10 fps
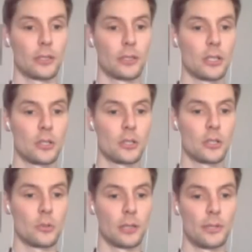
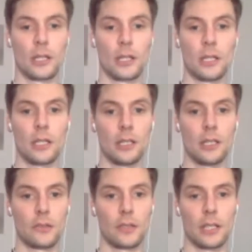shooting
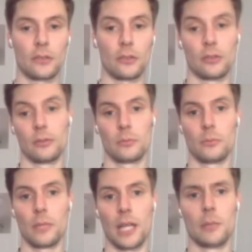insects
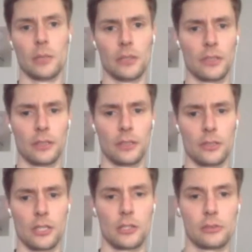or animals in
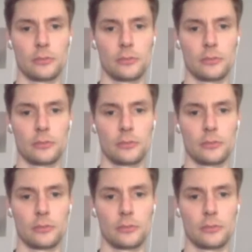general.